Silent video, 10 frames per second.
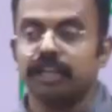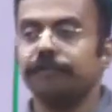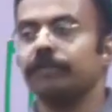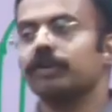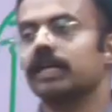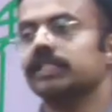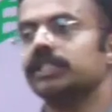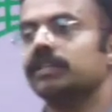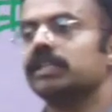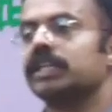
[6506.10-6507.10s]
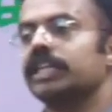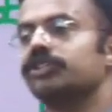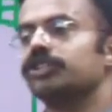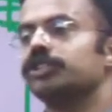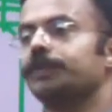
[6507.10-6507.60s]
if you conserve the
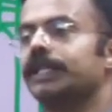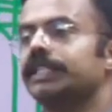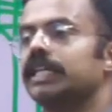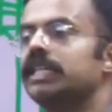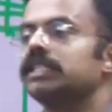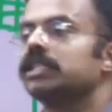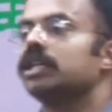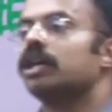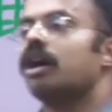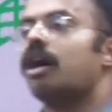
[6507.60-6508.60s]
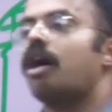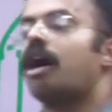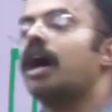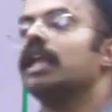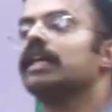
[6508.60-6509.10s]
keystone species,
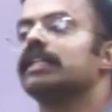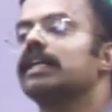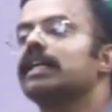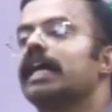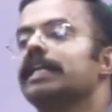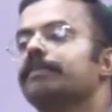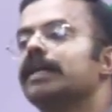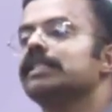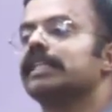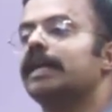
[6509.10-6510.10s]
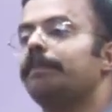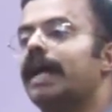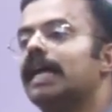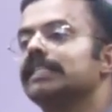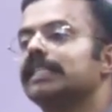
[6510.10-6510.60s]
all other animals and
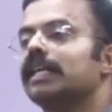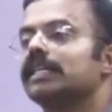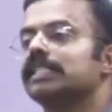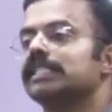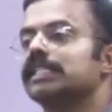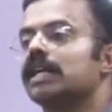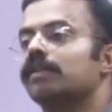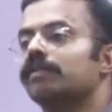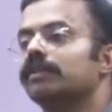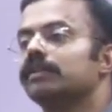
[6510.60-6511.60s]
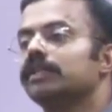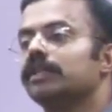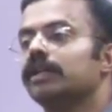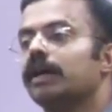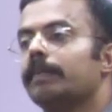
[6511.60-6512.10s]
plants are conserved,
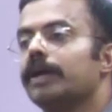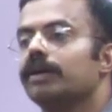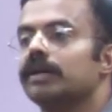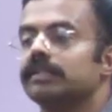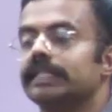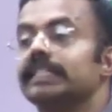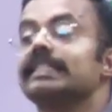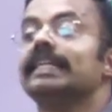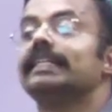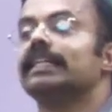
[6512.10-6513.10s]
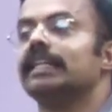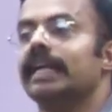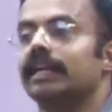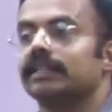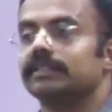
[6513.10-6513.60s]
because it is
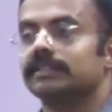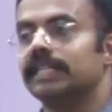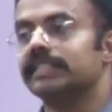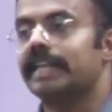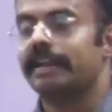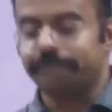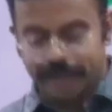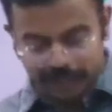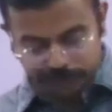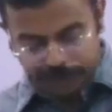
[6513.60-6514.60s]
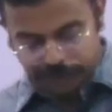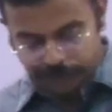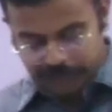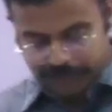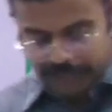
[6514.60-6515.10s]
interlinked. Just like flagship
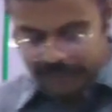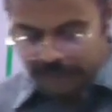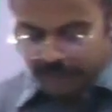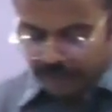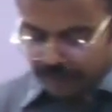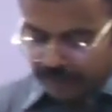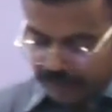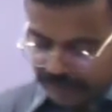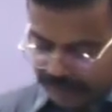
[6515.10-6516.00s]
species, the